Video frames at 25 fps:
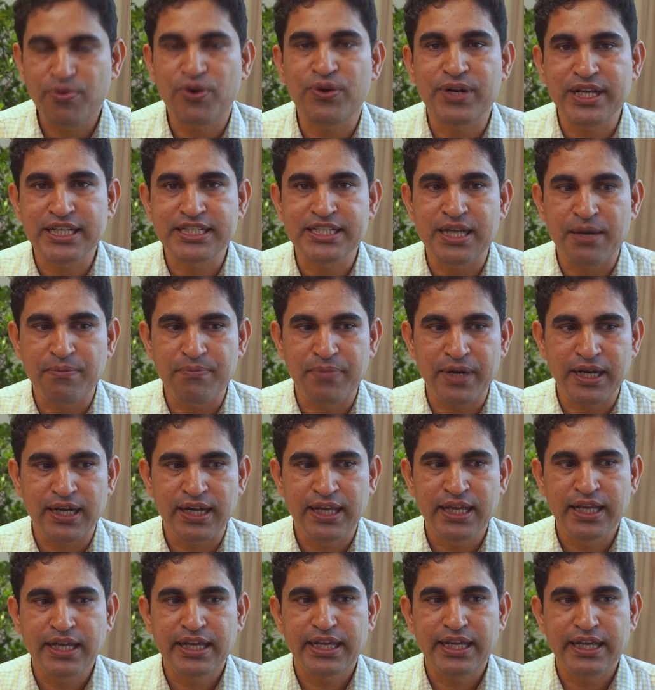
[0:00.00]
For
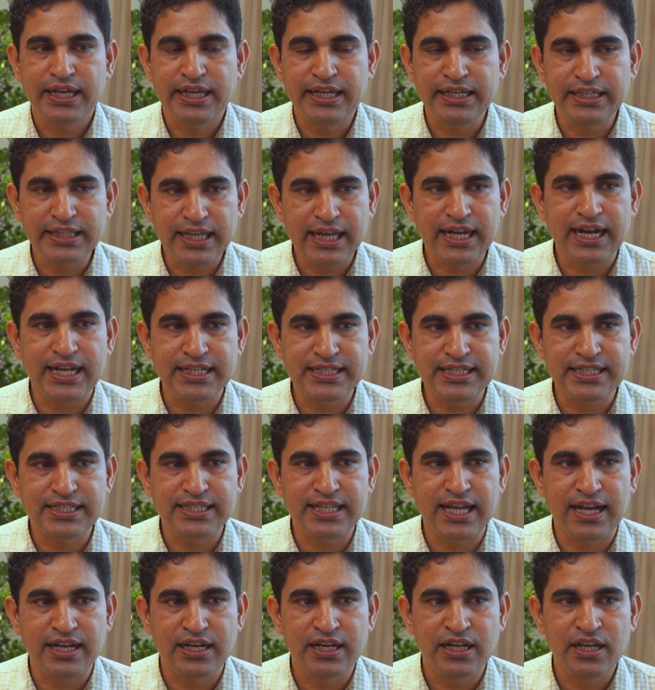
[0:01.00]
example, in the
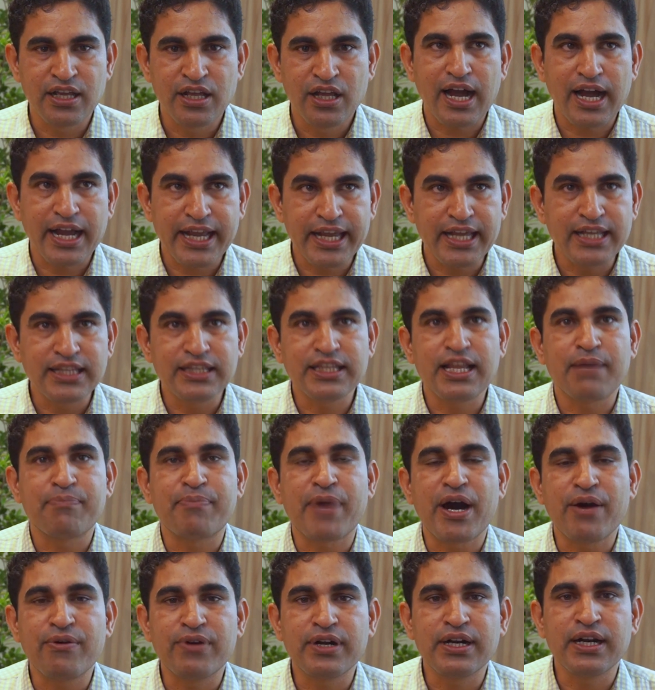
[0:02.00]
Rajasthan, again the
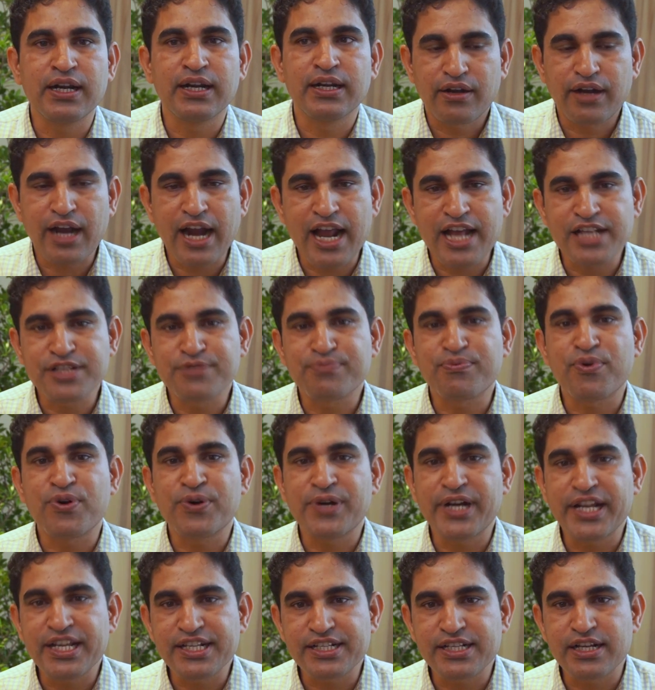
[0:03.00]
power
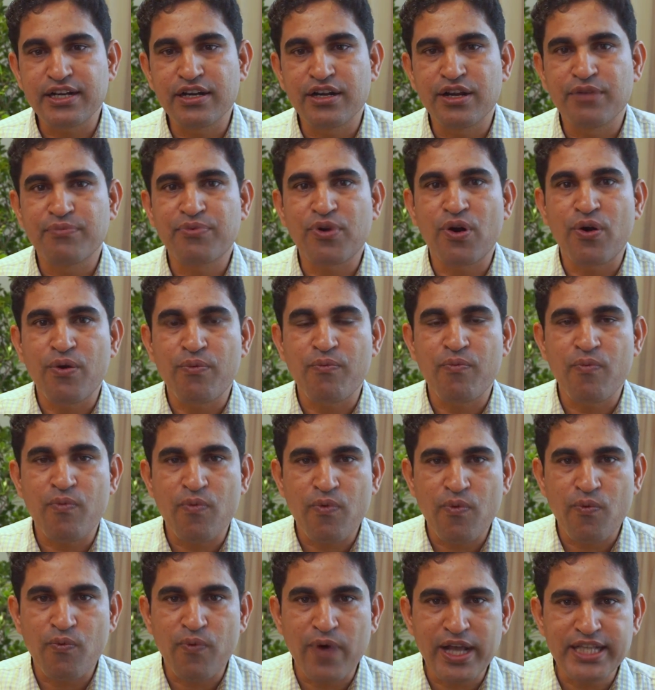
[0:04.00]
transportation
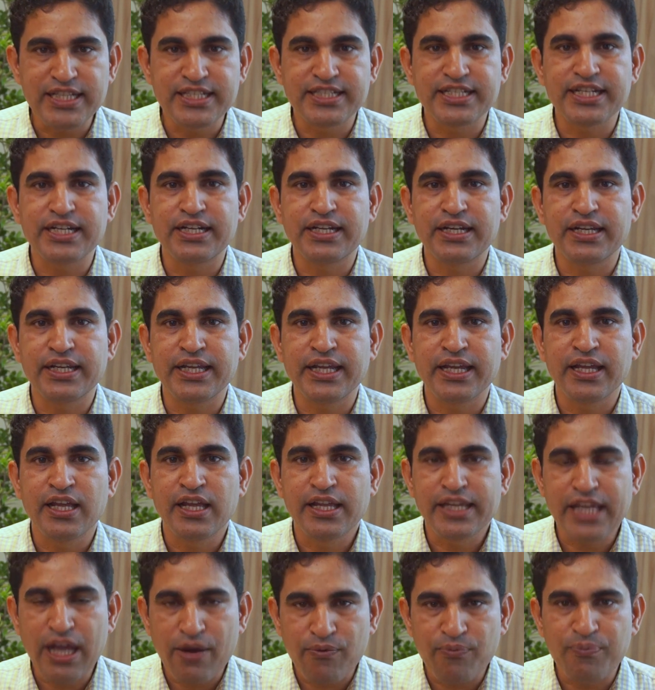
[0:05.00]
from one
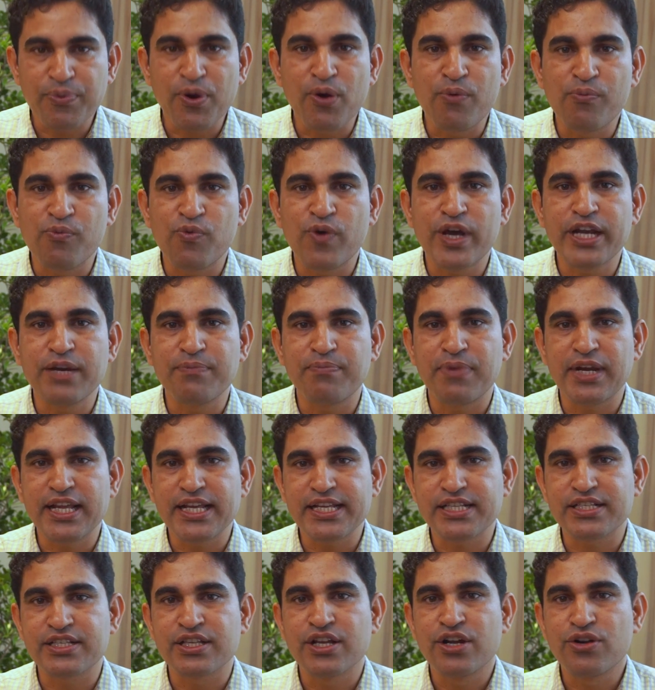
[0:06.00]
city, from one
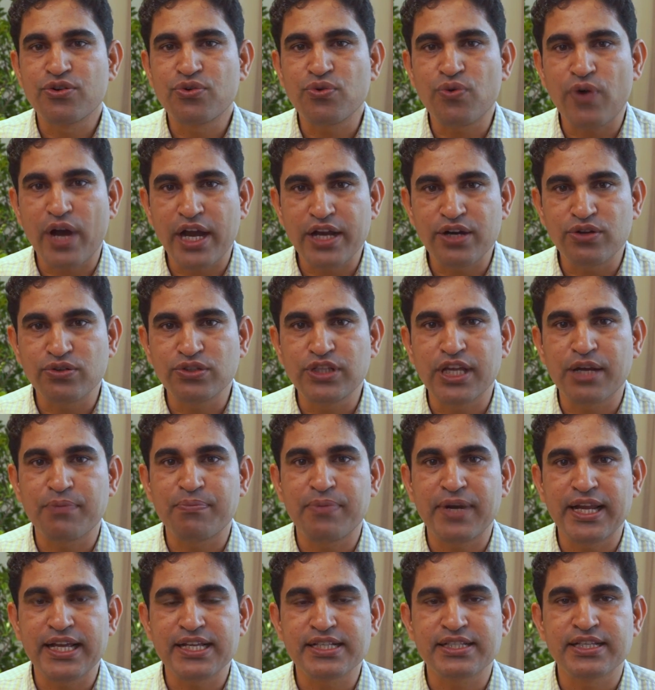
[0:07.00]
place to another
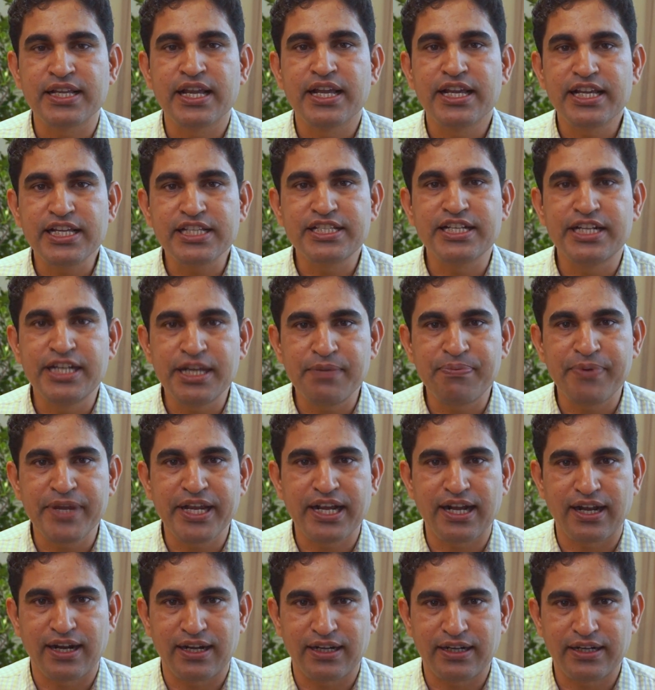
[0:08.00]
place is
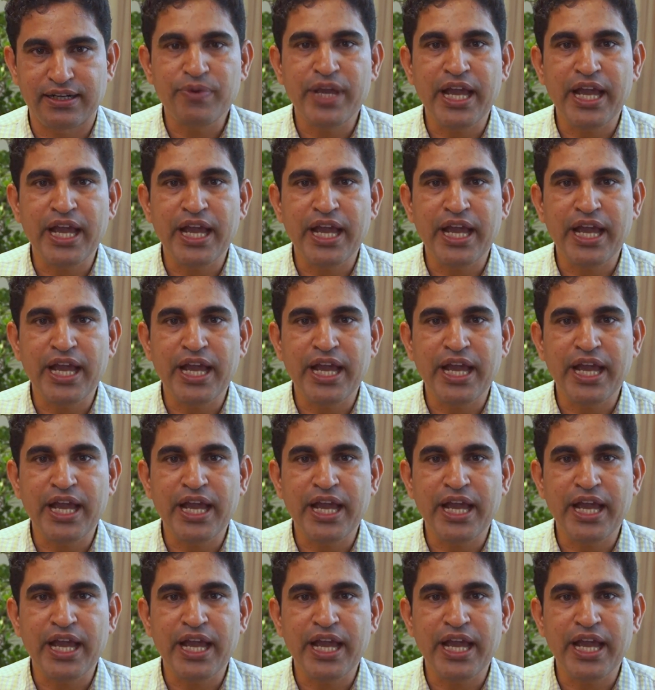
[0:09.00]
difficult.